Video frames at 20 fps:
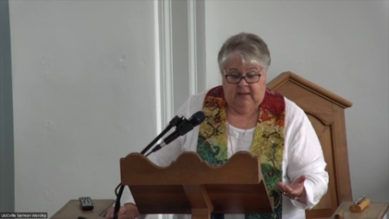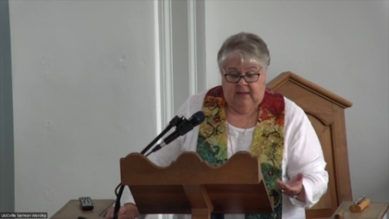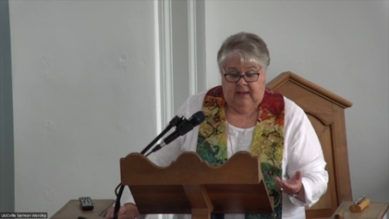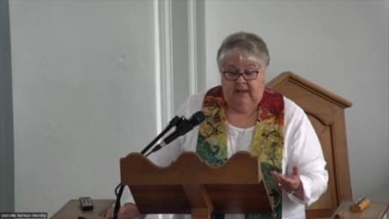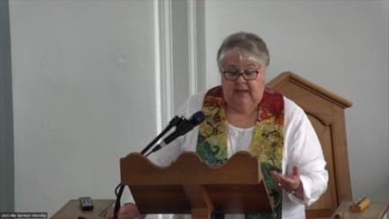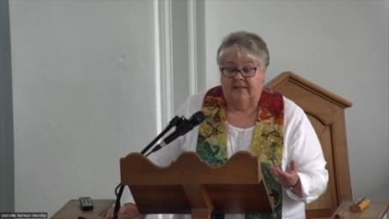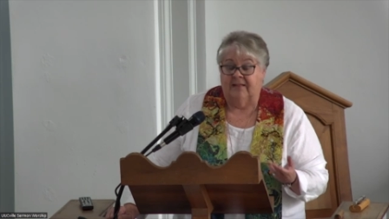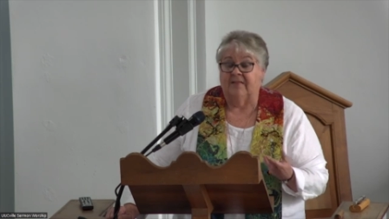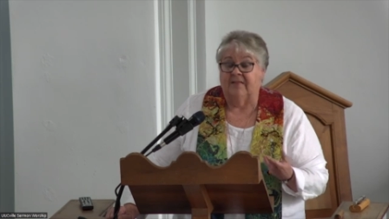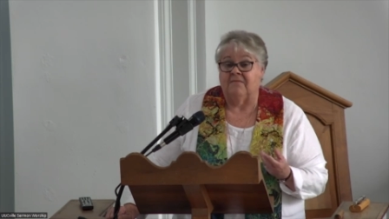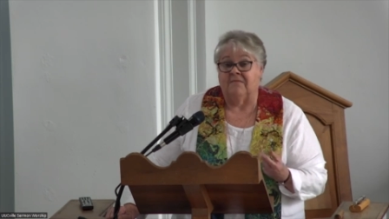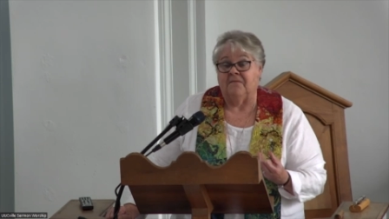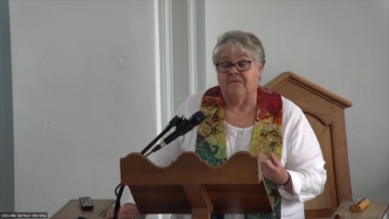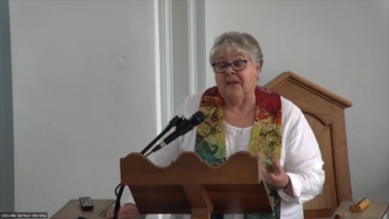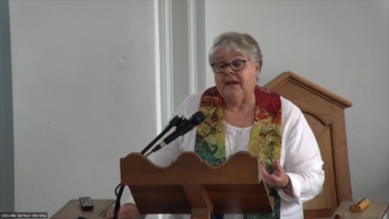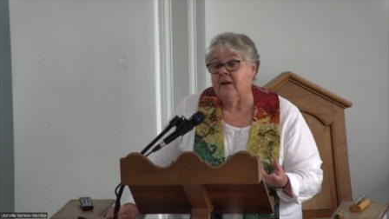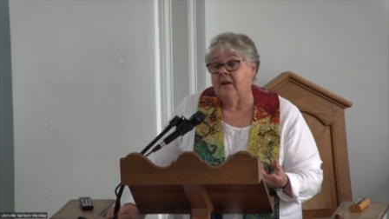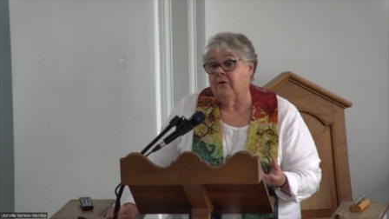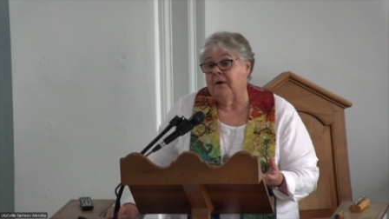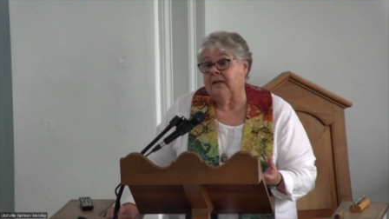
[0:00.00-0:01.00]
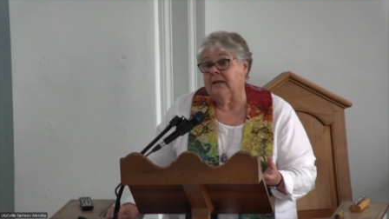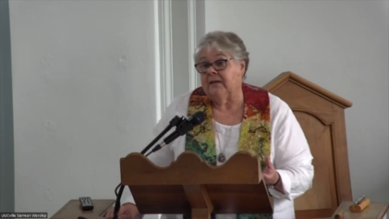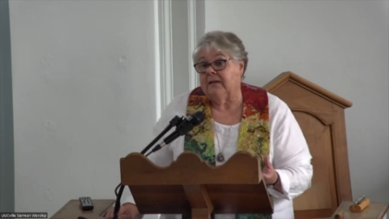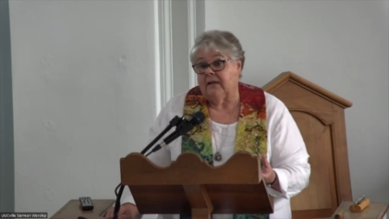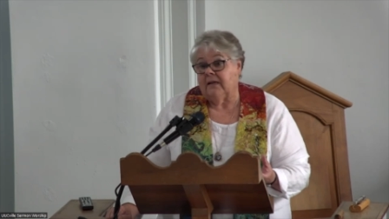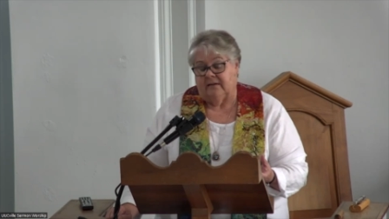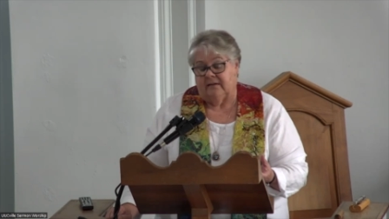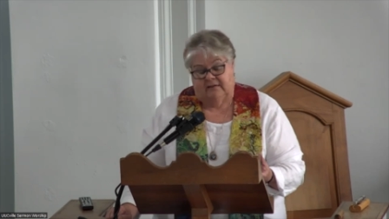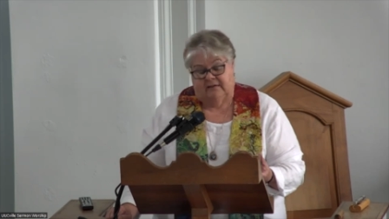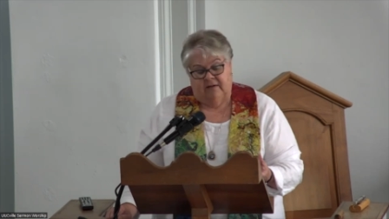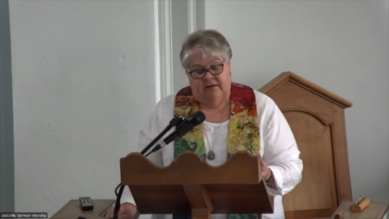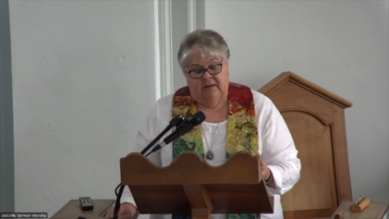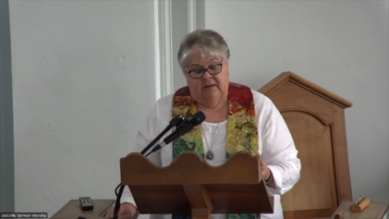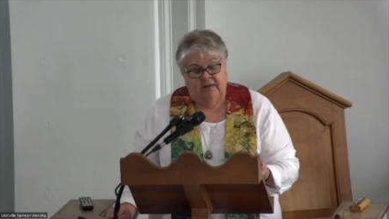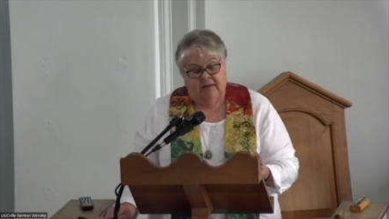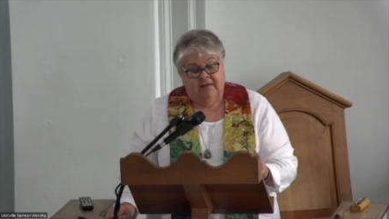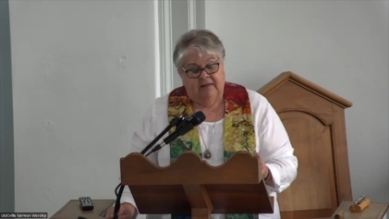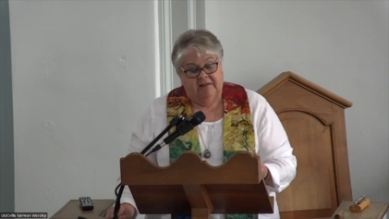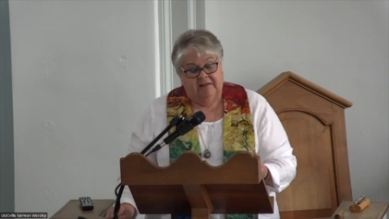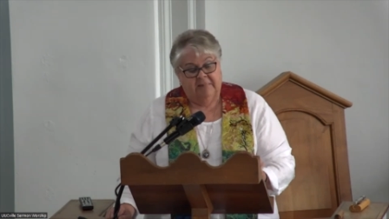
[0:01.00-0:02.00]
At the very least,
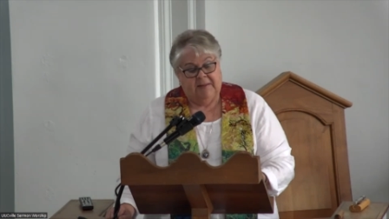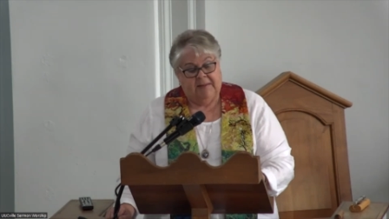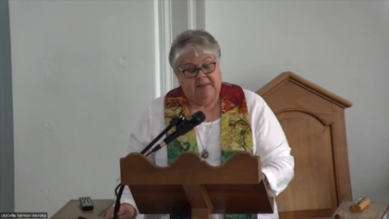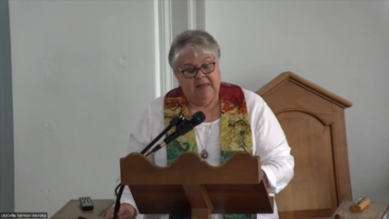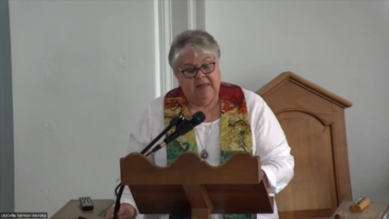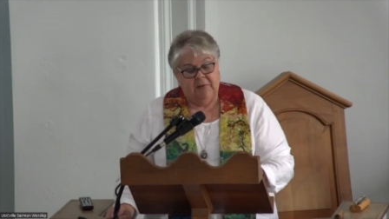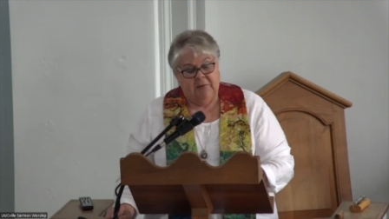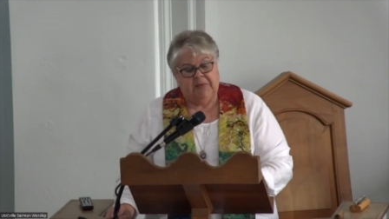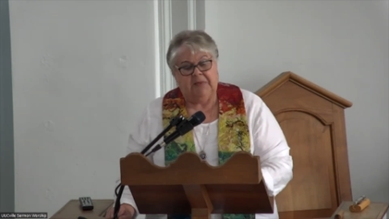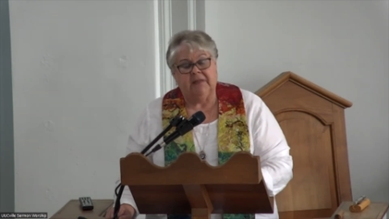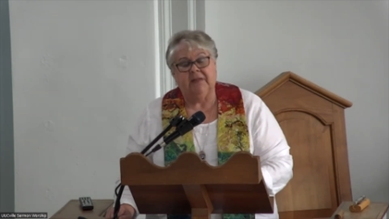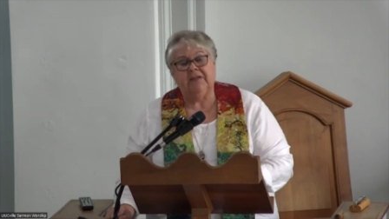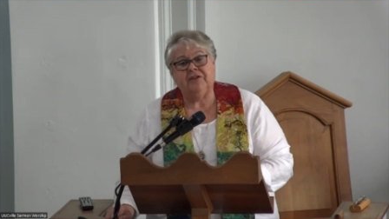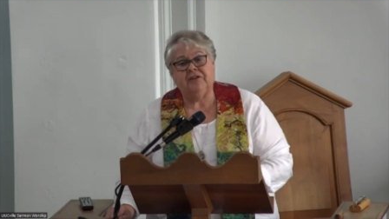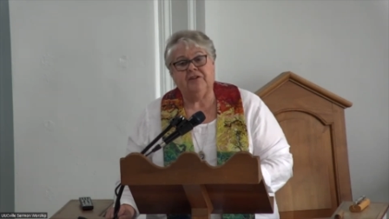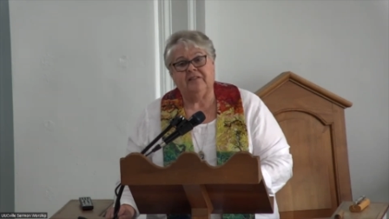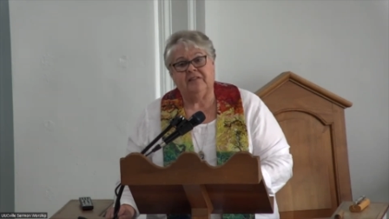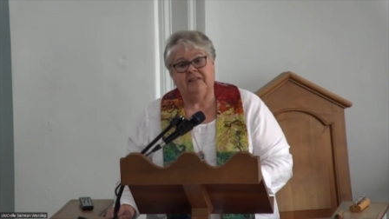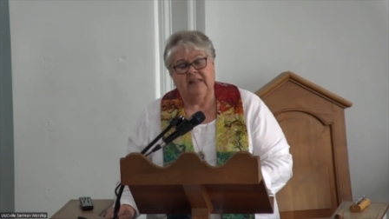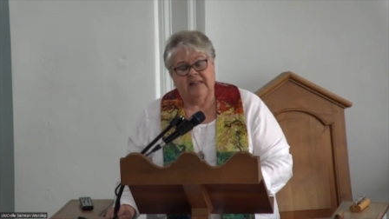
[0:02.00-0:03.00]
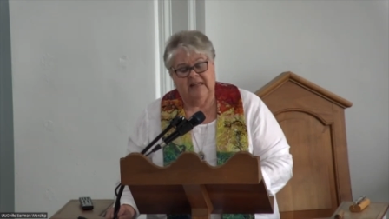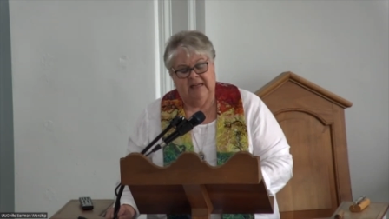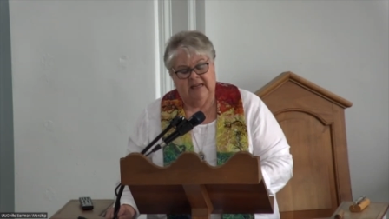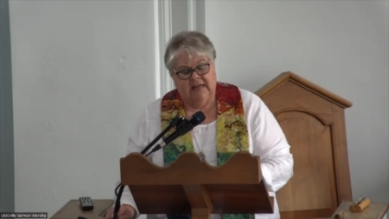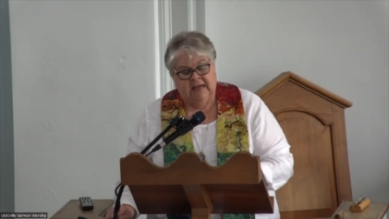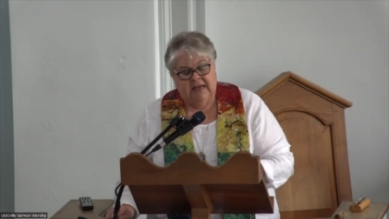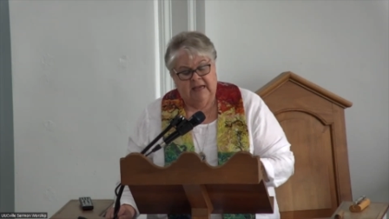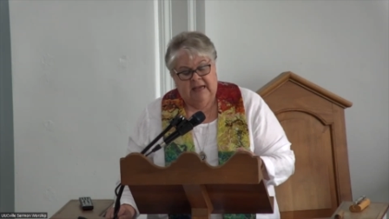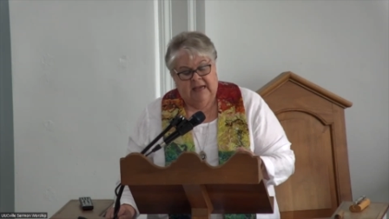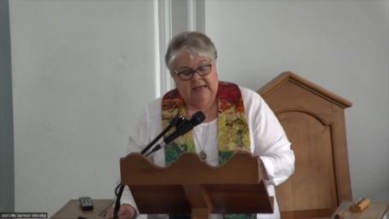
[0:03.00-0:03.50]
Speaking religiously